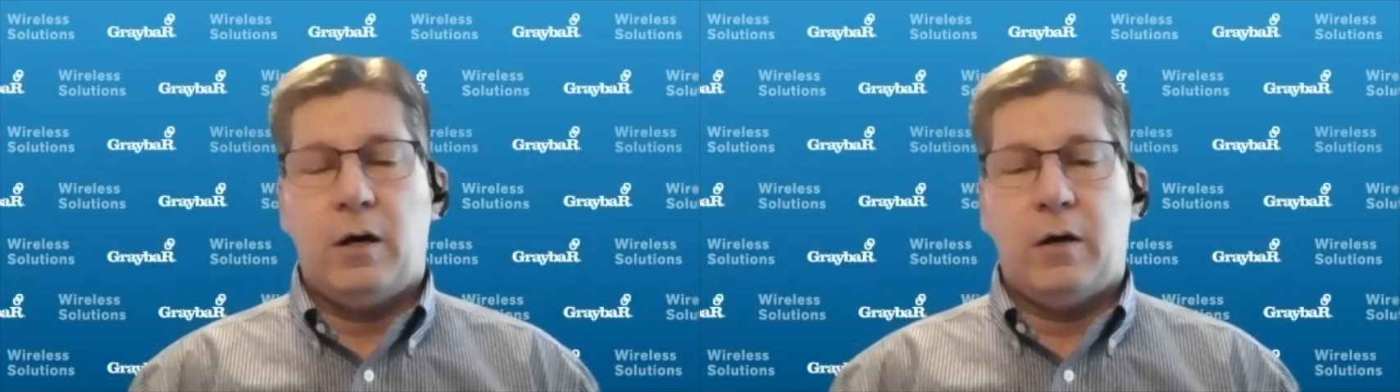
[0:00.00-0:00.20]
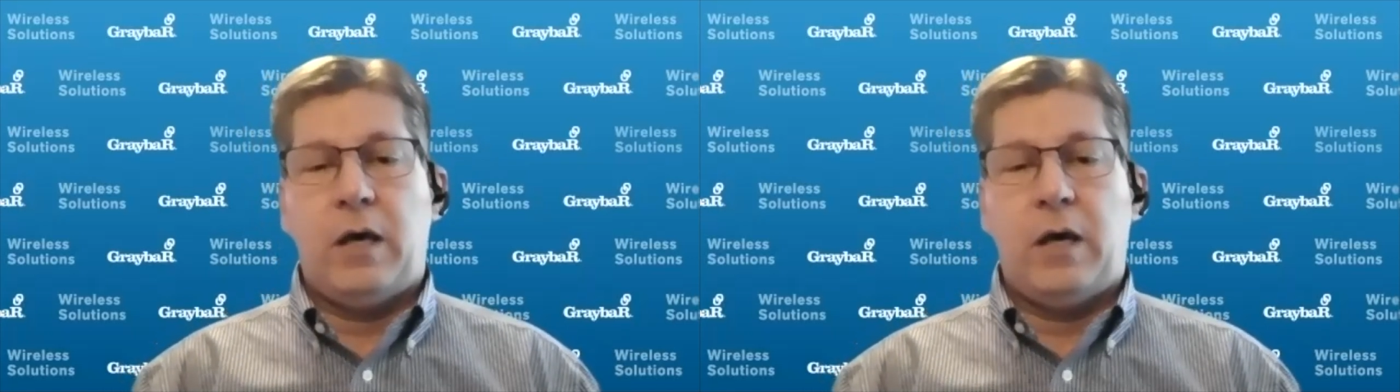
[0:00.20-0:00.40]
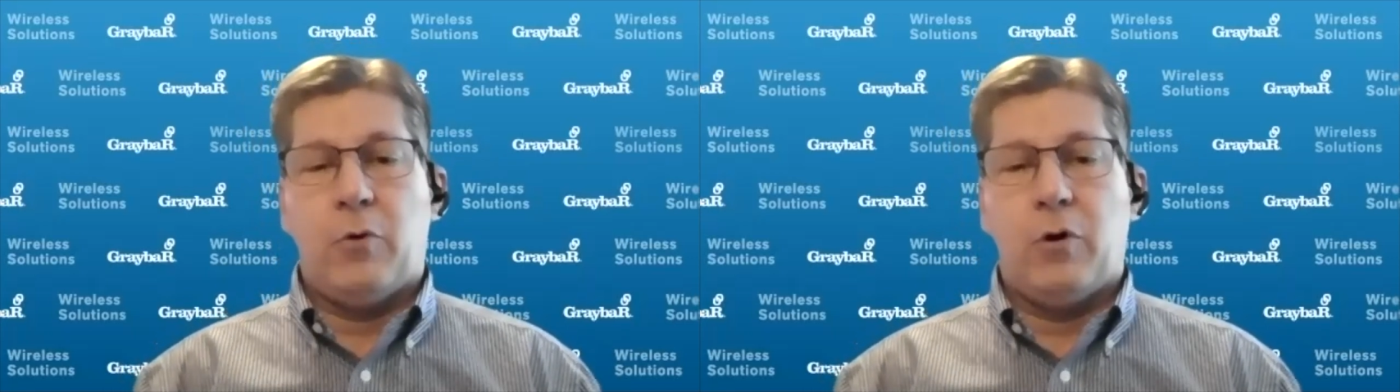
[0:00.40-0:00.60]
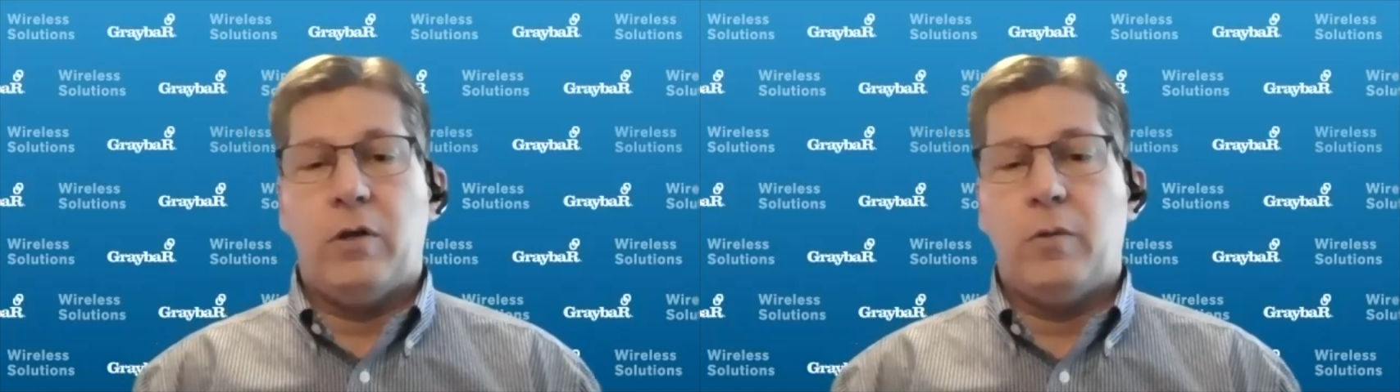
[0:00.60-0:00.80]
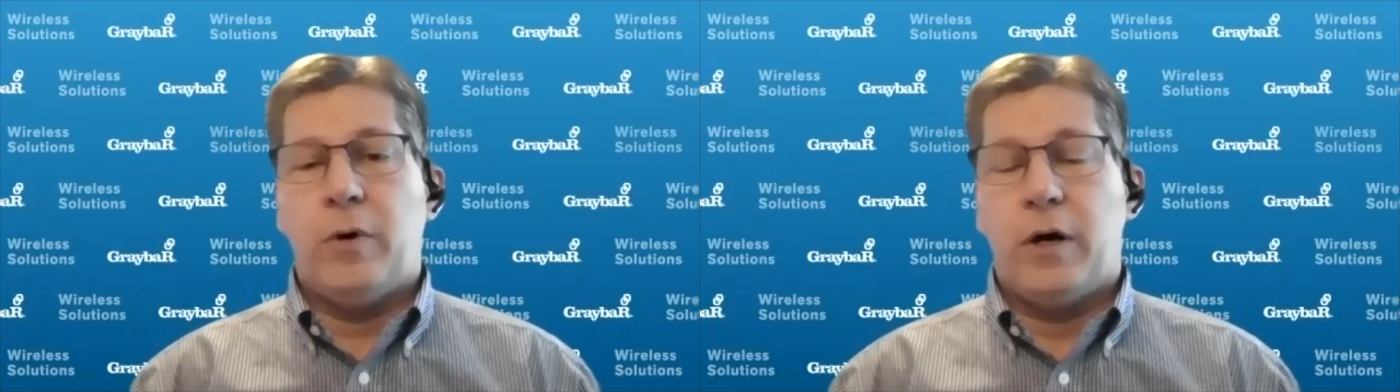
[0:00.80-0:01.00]
camera
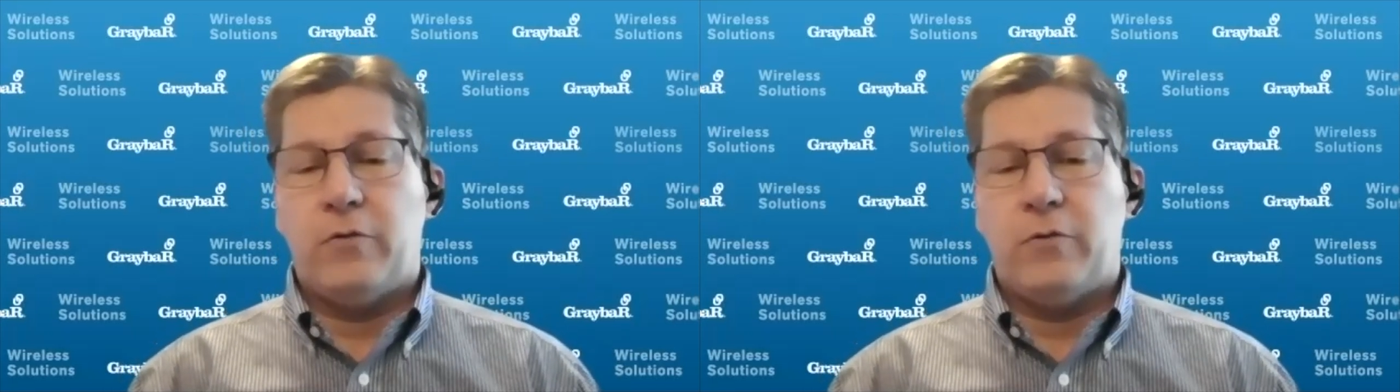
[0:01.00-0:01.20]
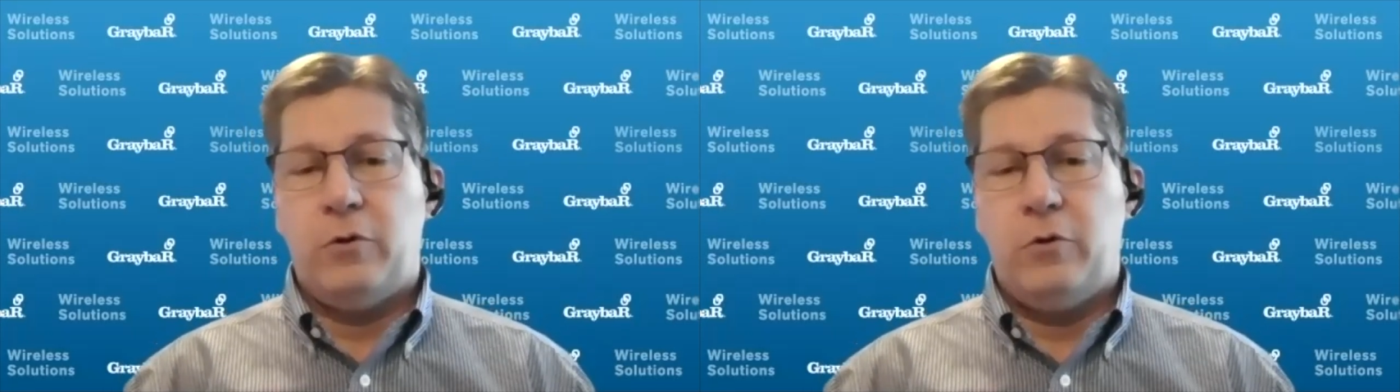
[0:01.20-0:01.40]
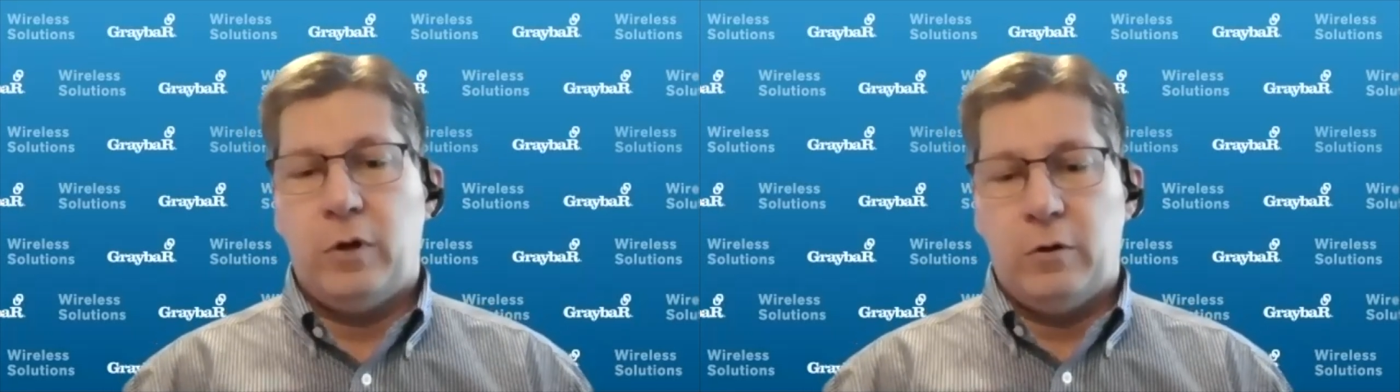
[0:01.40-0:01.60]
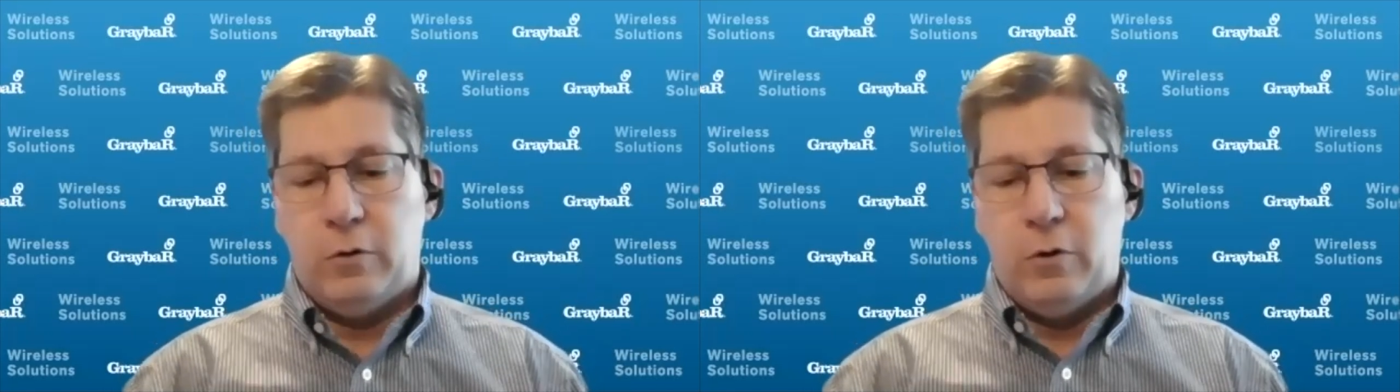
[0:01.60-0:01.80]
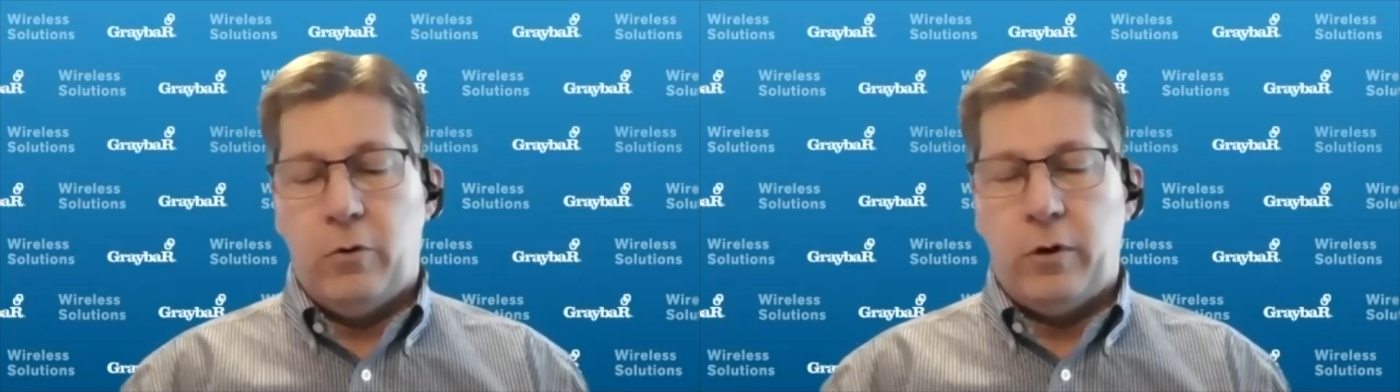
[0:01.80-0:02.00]
on the bus. So you can
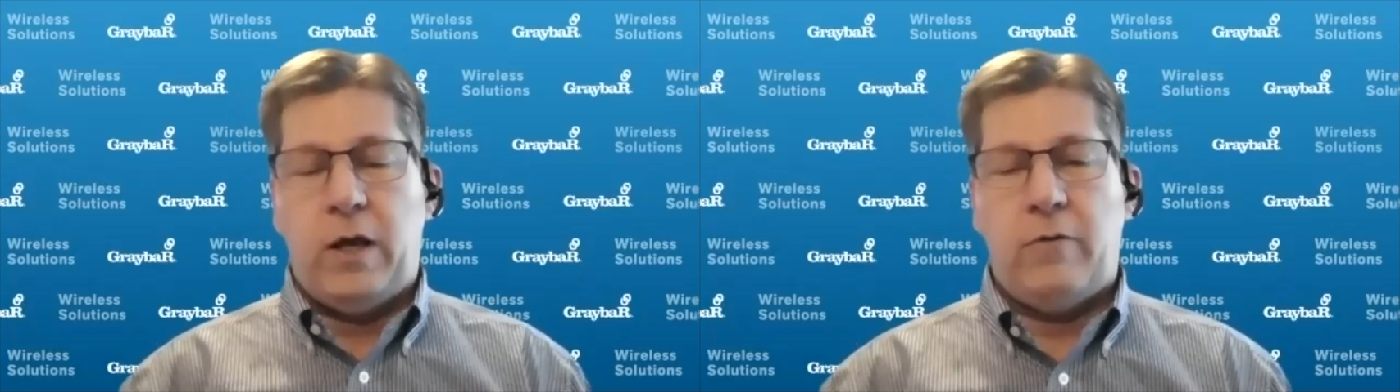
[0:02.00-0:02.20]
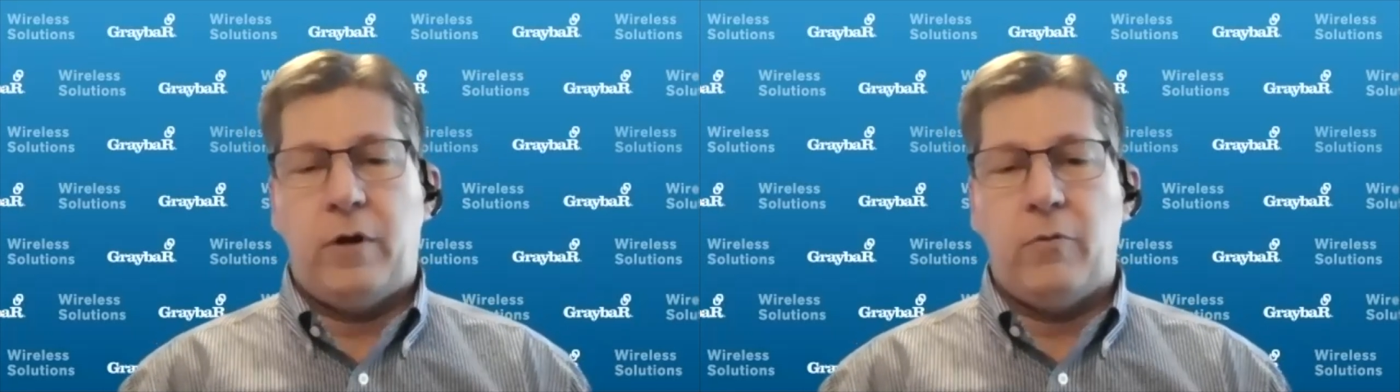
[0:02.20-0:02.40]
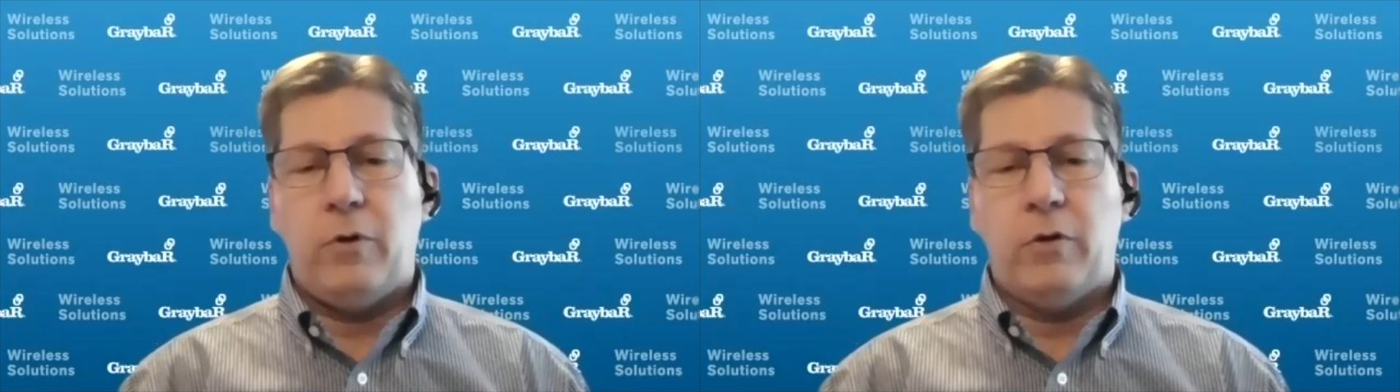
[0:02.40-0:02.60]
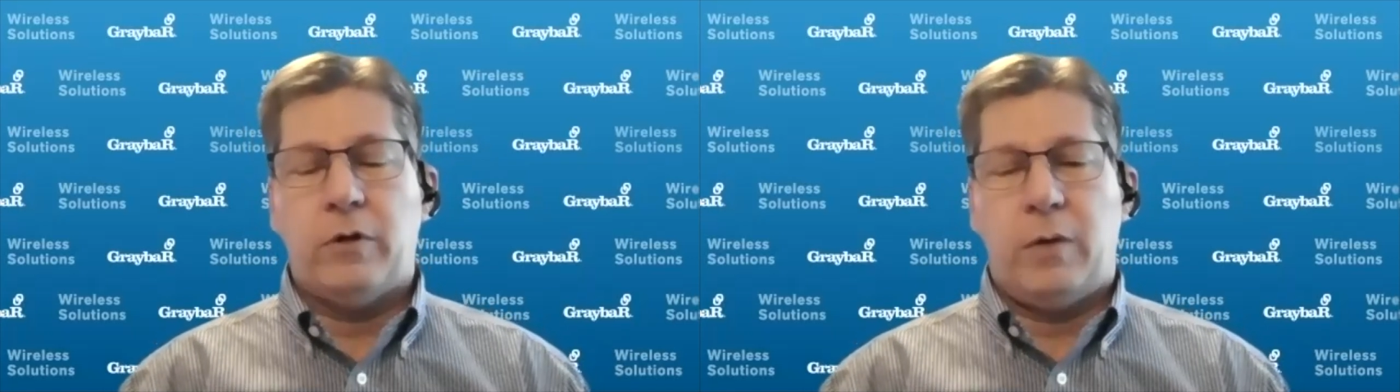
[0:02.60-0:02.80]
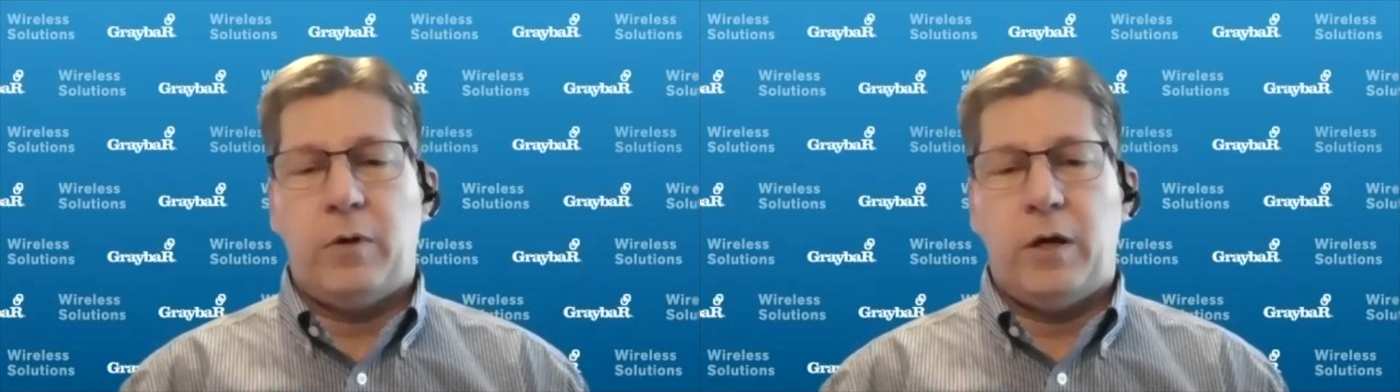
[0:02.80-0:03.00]
go and have that
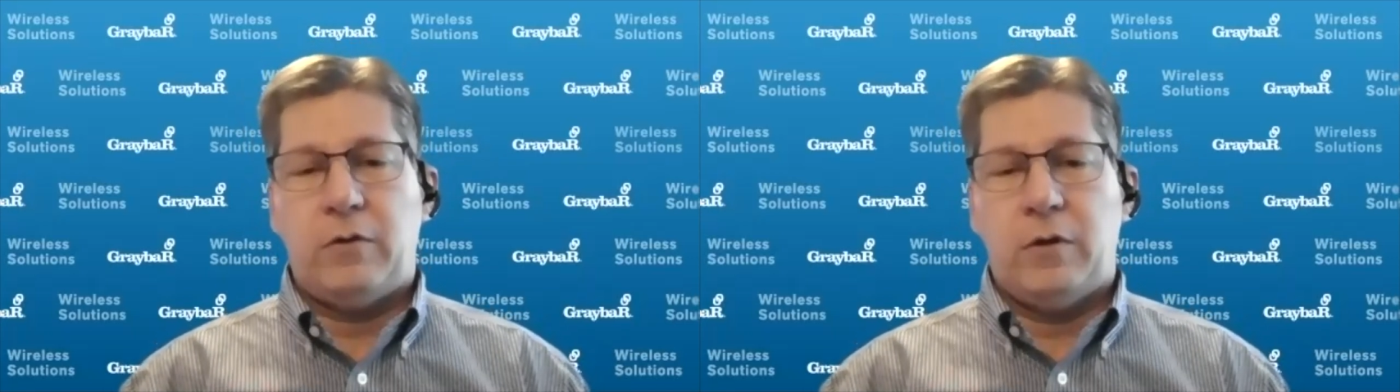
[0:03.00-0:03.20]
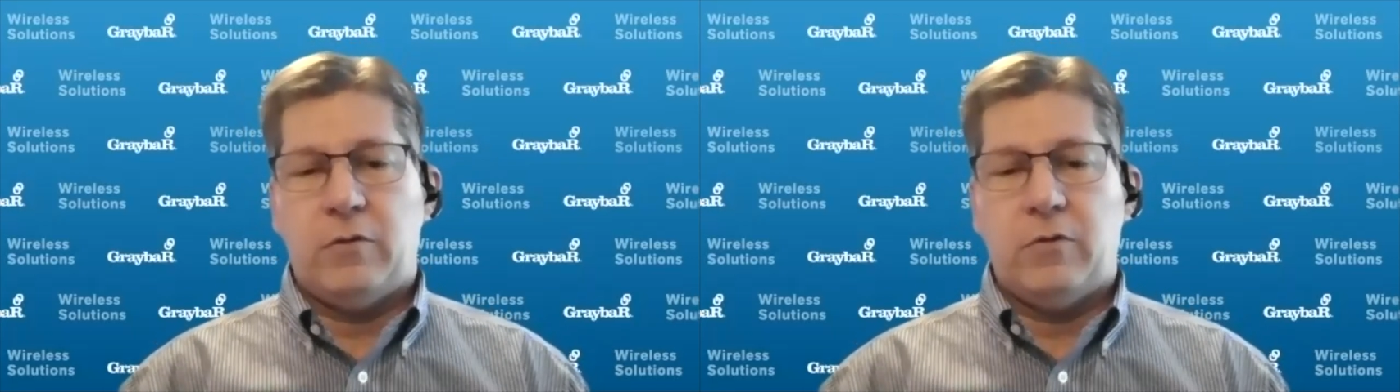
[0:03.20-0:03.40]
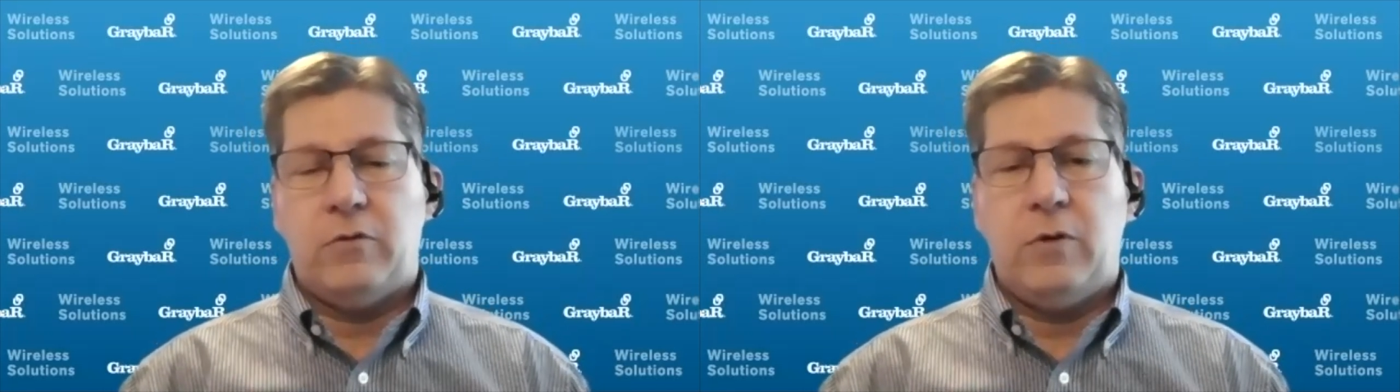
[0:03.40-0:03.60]
real-time access to see